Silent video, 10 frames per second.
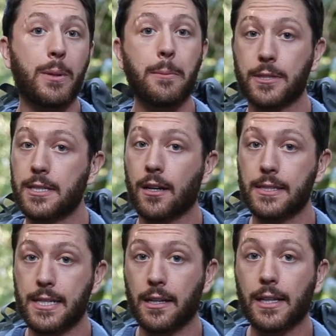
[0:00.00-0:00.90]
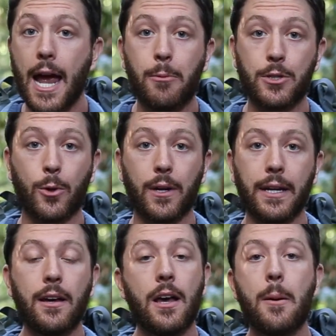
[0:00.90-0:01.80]
for people stuck inside a
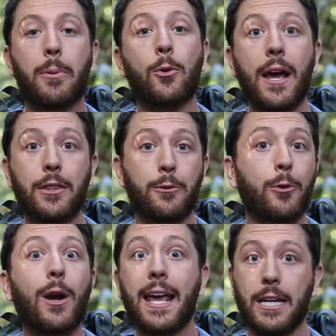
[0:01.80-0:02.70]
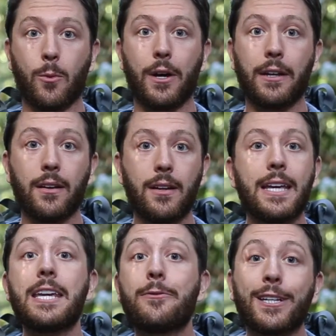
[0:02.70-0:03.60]
laboratory, but rather for anyone,
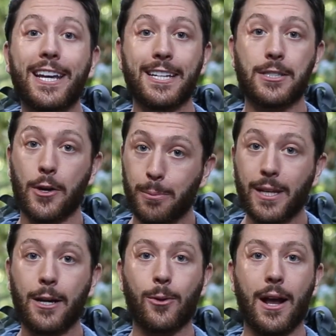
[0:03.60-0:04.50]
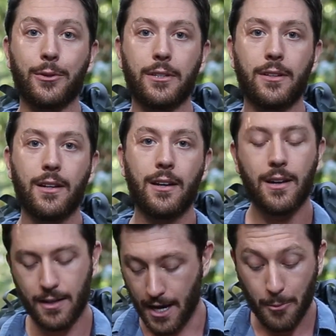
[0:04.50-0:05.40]
even kids on a playground.
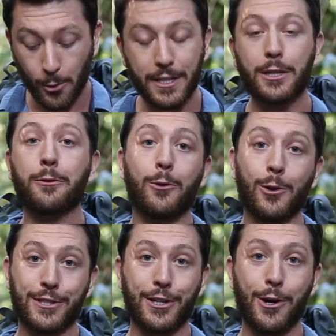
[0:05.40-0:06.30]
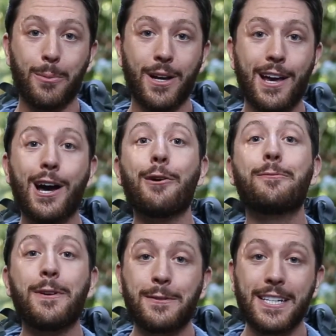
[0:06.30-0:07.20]
I'm holding the Foldscope, a
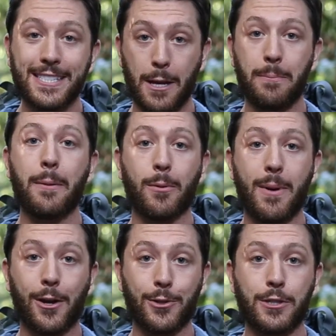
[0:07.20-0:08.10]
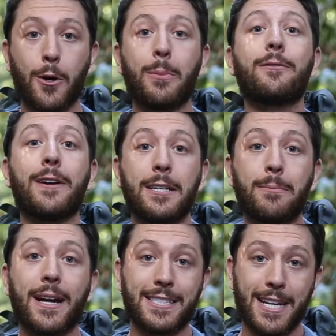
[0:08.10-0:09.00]
fifty cent paper microscope invented
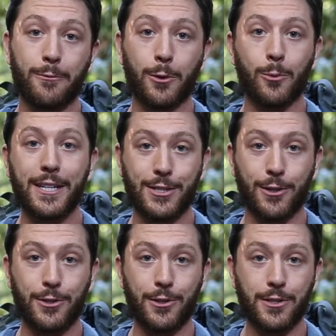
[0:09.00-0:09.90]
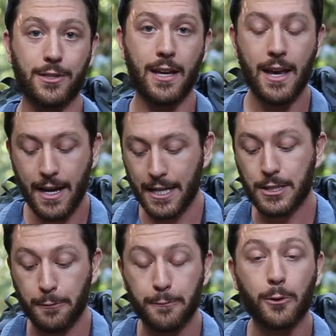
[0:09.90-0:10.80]
by Stanford researchers.
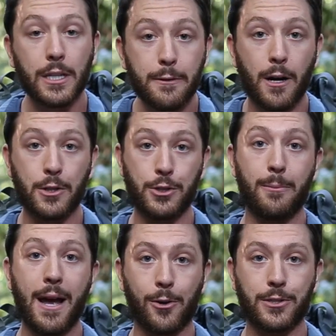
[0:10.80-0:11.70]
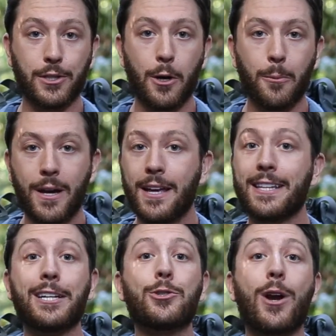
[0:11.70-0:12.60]
It's a fully functional microscope
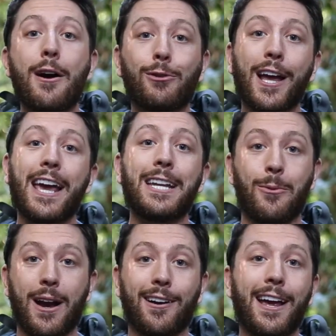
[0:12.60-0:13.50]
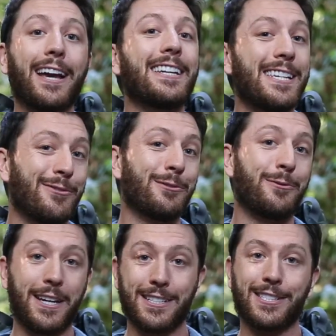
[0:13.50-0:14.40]
that can travel anywhere and can even
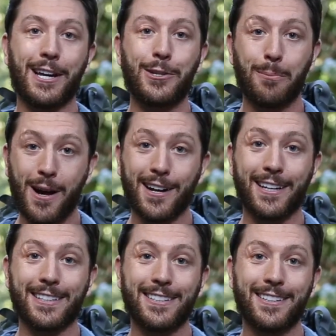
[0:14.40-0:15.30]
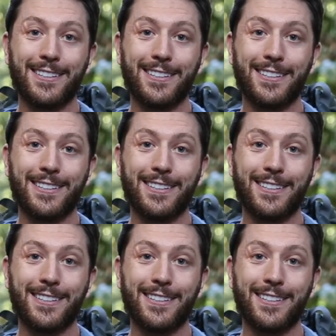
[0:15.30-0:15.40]
fit inside your pocket.